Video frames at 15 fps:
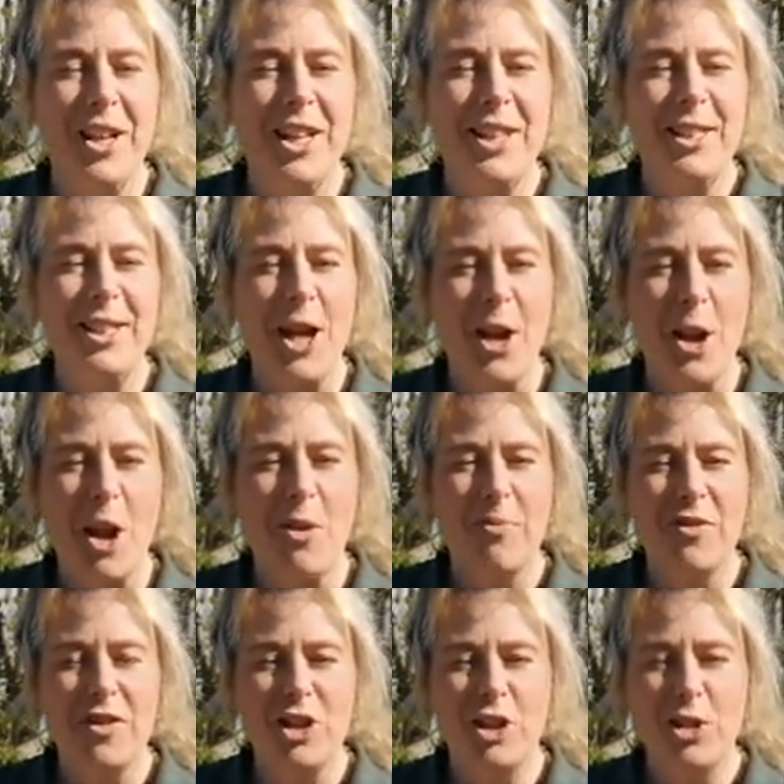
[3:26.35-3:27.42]
So I hope
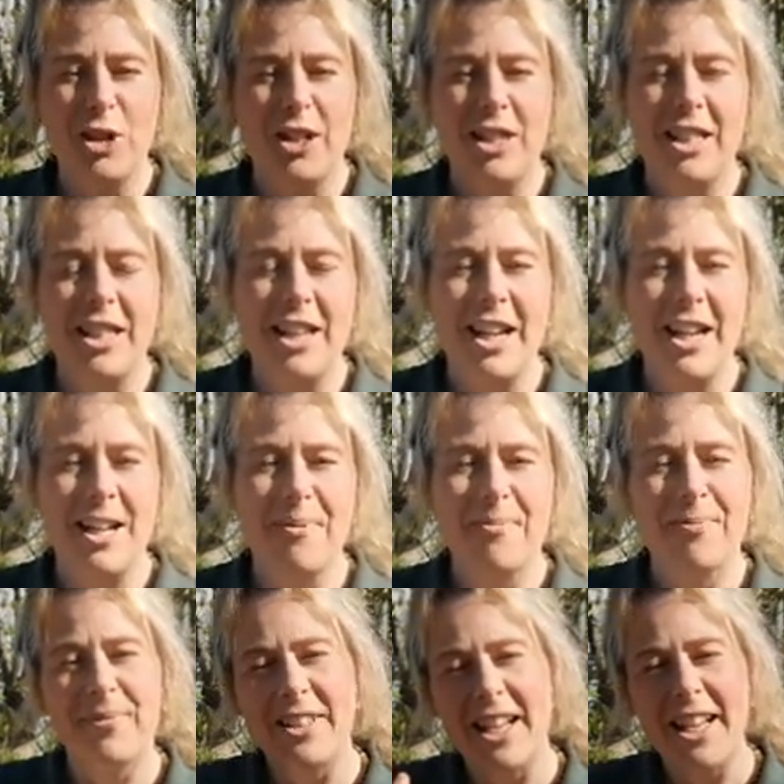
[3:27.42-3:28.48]
you've enjoyed today.
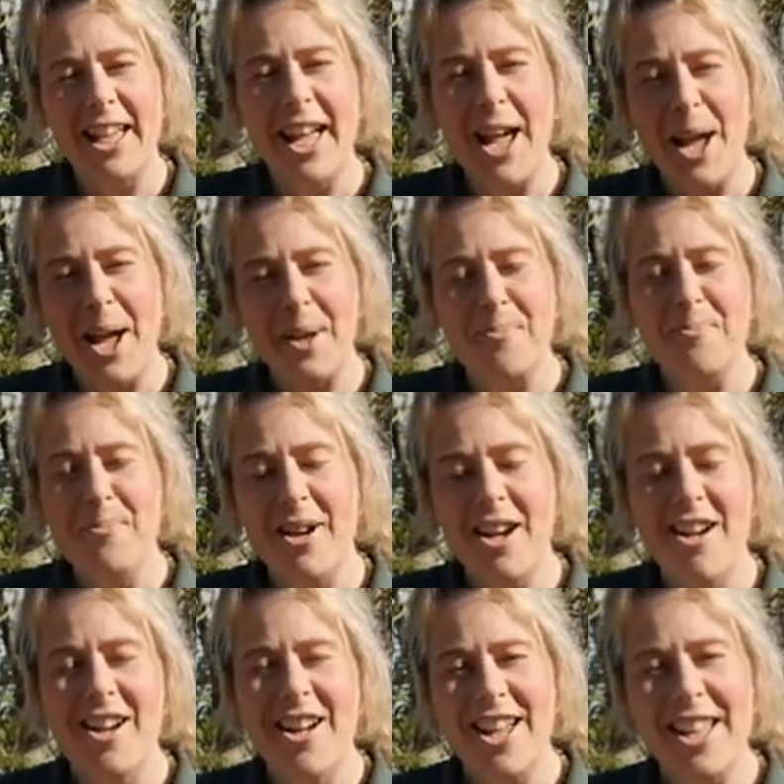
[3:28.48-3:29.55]
Take care.
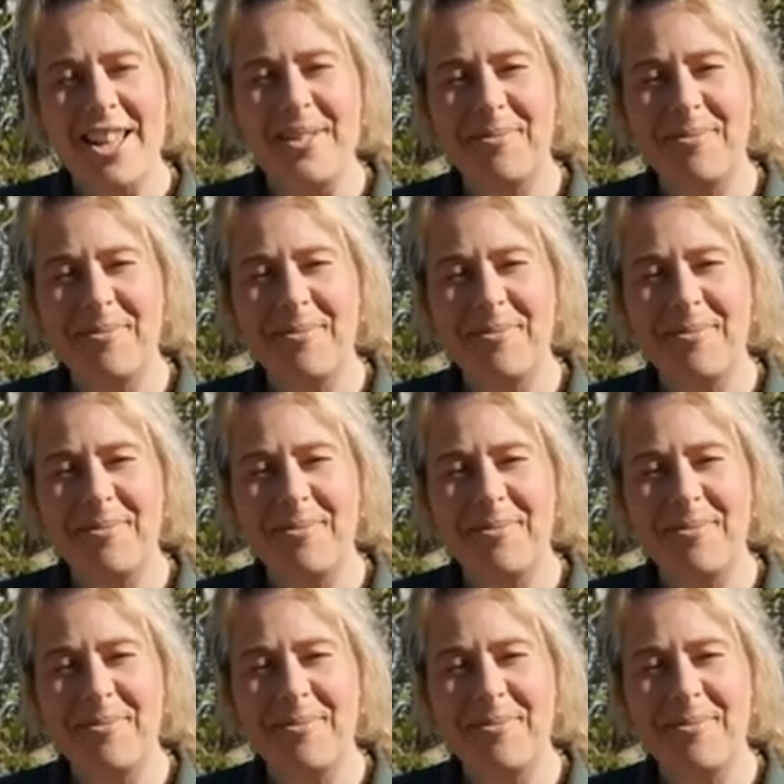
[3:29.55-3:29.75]
Bye.